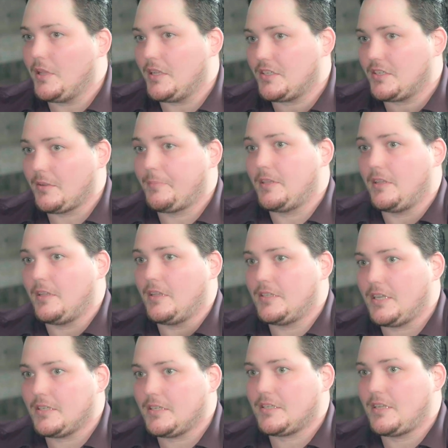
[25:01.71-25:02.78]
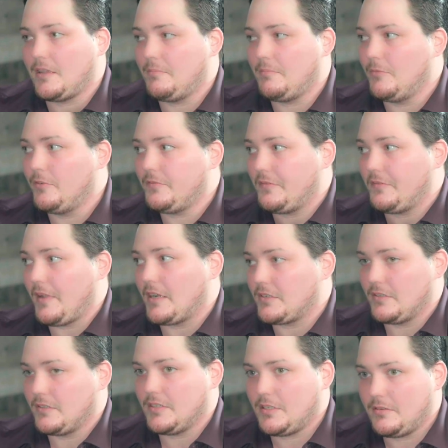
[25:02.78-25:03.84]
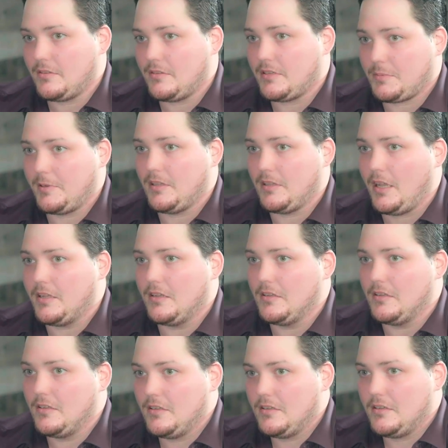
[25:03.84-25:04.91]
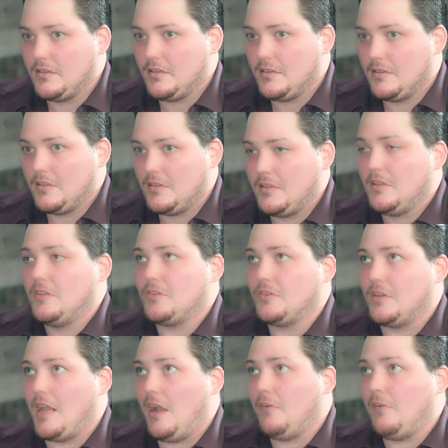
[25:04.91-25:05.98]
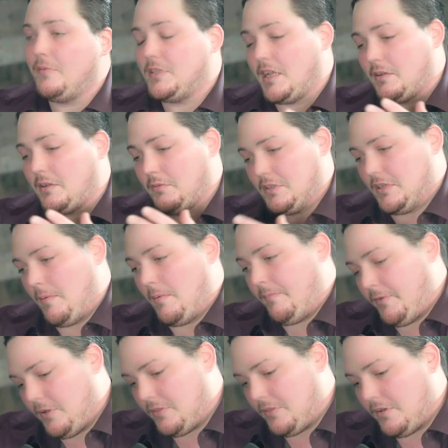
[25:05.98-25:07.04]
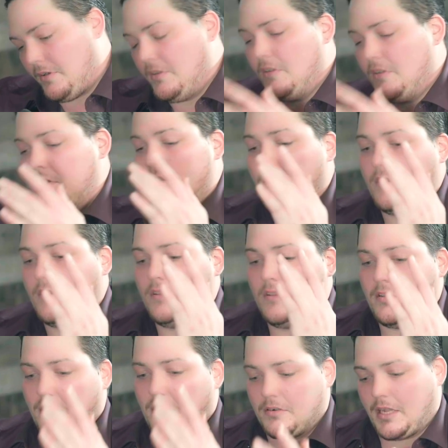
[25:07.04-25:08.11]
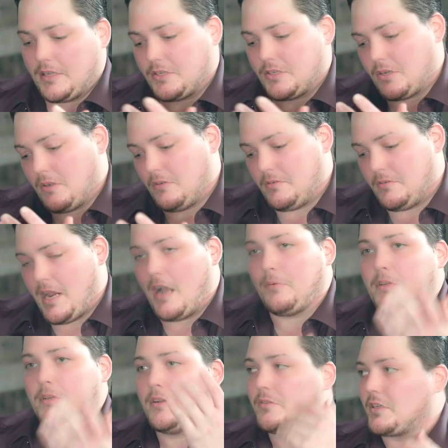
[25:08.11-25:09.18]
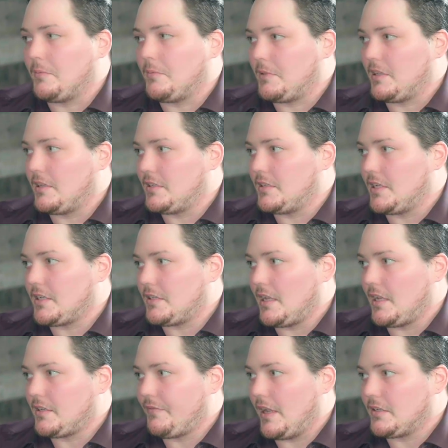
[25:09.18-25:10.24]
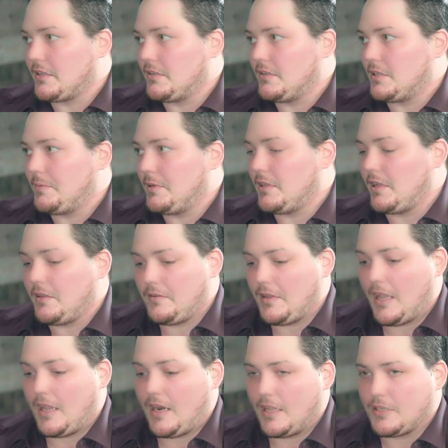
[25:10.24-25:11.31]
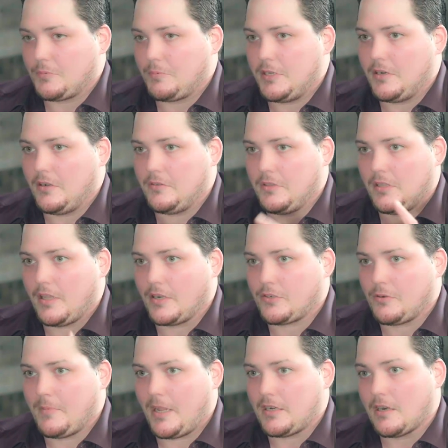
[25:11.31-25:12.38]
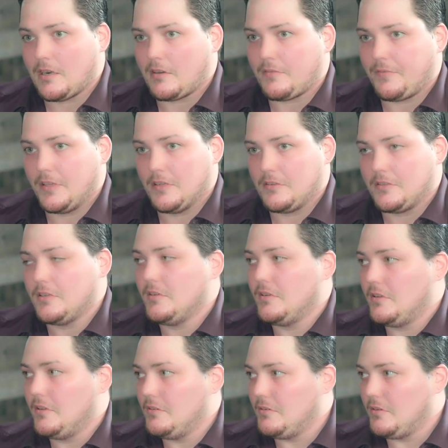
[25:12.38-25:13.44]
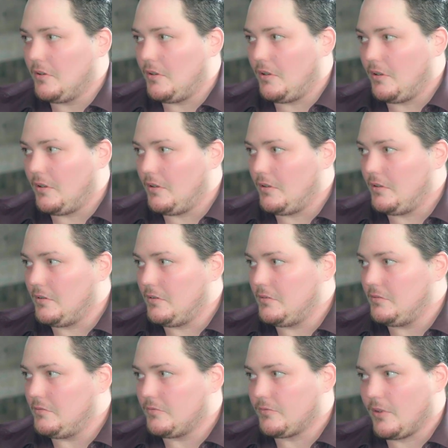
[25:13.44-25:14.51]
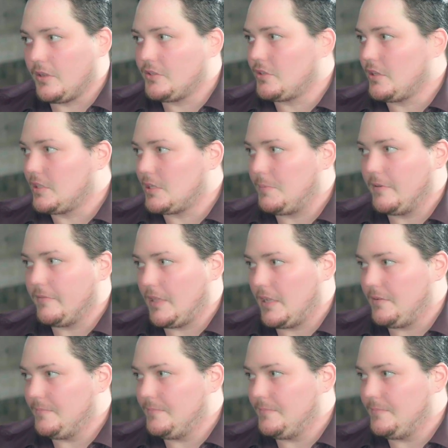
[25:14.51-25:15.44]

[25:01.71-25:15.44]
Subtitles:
that something exists that moves faster than the speed of light. So now if we take it one step further, okay, so now we know something exists that's faster than the speed of light. And as we know, the electromagnetic field all runs on the speed of light.